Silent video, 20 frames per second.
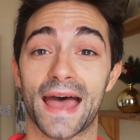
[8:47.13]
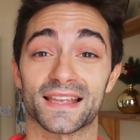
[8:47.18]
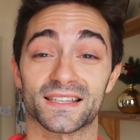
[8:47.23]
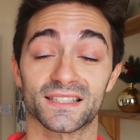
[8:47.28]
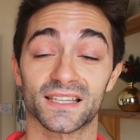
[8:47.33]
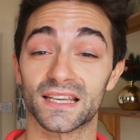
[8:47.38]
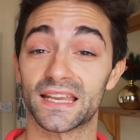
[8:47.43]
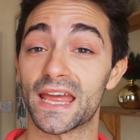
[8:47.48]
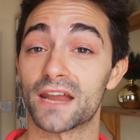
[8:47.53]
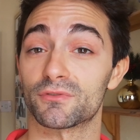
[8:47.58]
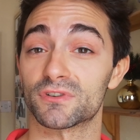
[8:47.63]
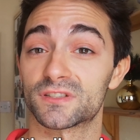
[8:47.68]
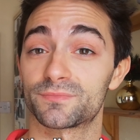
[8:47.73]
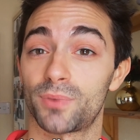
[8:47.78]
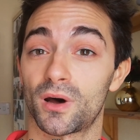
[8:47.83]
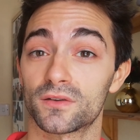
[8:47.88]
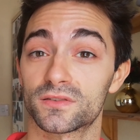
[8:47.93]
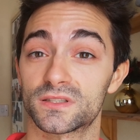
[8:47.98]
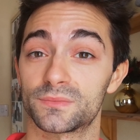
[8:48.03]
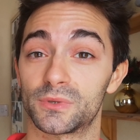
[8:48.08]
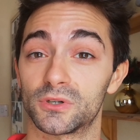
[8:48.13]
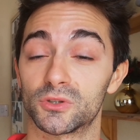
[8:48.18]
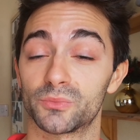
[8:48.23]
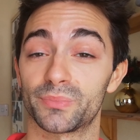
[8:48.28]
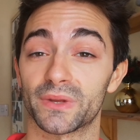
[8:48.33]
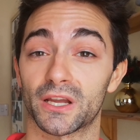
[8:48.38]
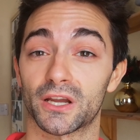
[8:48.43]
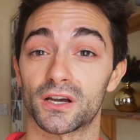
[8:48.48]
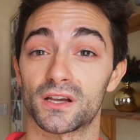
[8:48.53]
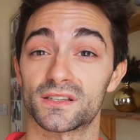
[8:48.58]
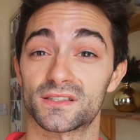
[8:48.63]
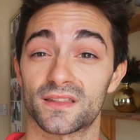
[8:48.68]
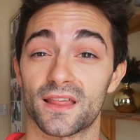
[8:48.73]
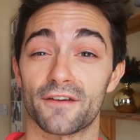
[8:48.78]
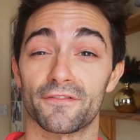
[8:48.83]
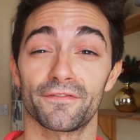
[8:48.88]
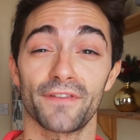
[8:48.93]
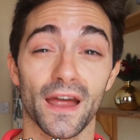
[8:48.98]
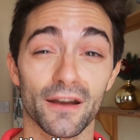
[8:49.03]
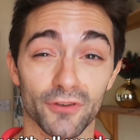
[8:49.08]
as clear as possible, because
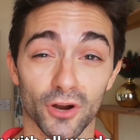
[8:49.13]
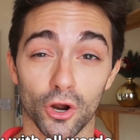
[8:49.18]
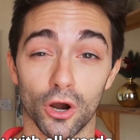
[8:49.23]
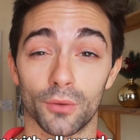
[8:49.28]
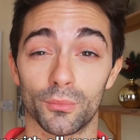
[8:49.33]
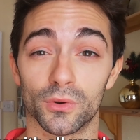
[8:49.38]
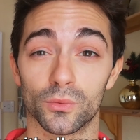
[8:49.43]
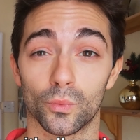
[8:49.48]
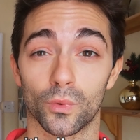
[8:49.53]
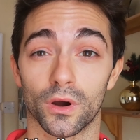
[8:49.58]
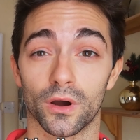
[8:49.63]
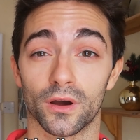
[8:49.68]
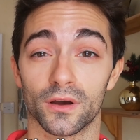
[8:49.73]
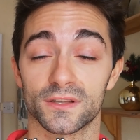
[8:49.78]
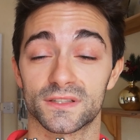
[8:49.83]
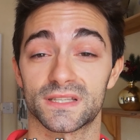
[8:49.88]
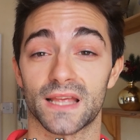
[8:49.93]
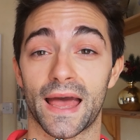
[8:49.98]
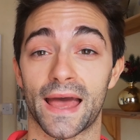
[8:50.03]
they're very common words